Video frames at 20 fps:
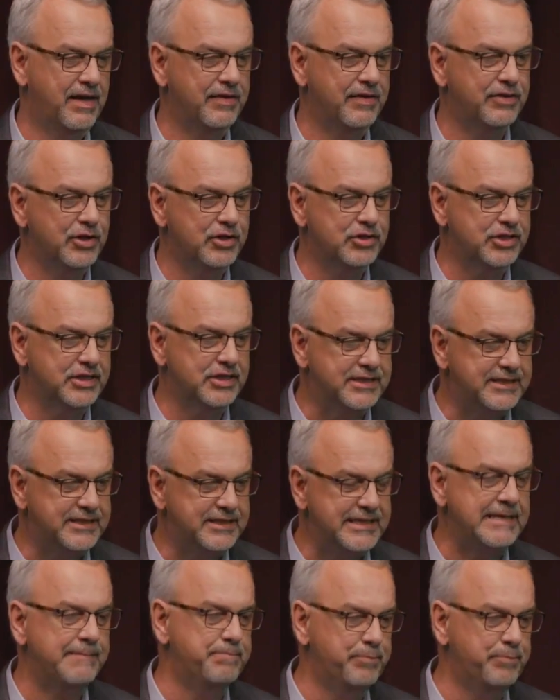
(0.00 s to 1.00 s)
that there's a
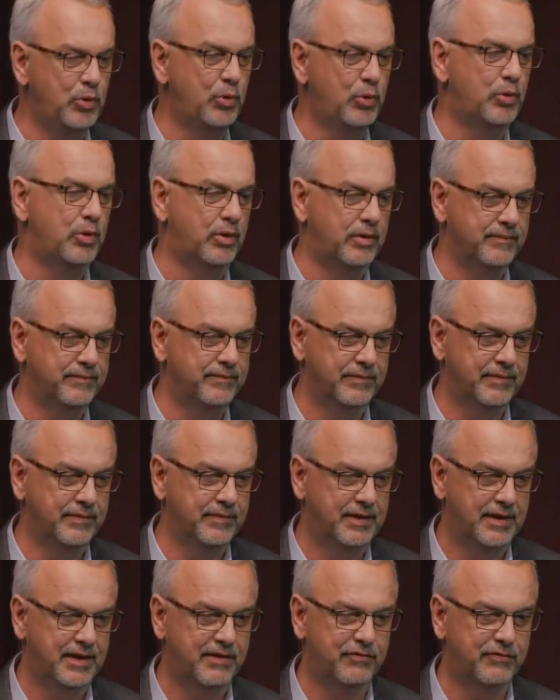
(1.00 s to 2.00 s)
deep pool
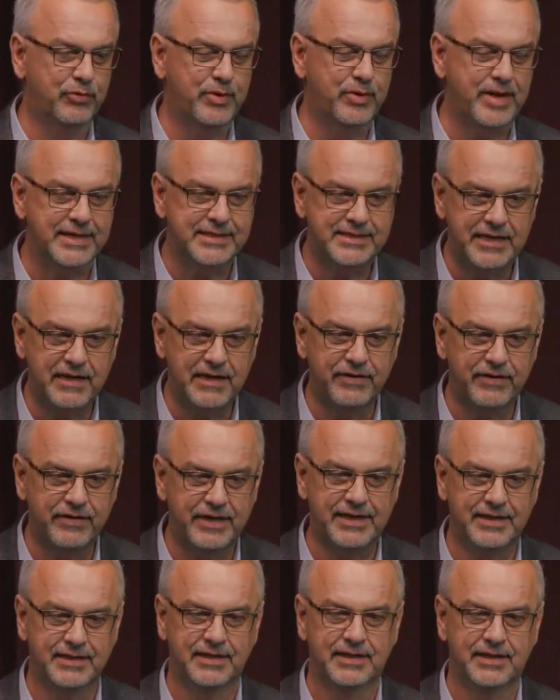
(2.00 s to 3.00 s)
of
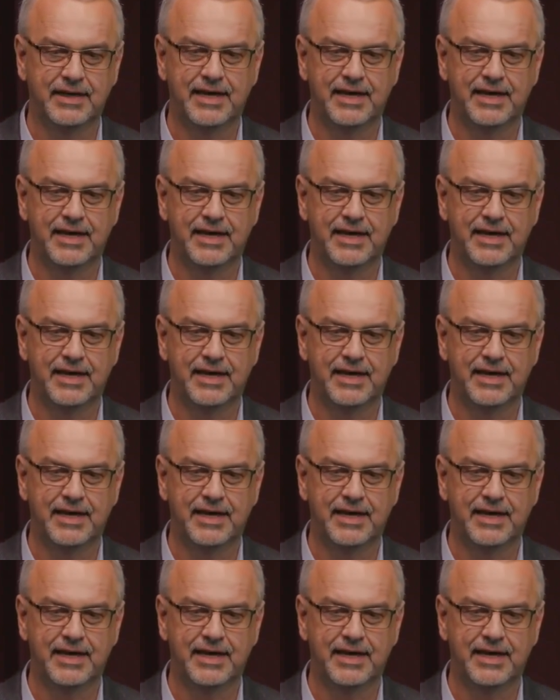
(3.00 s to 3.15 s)
creativity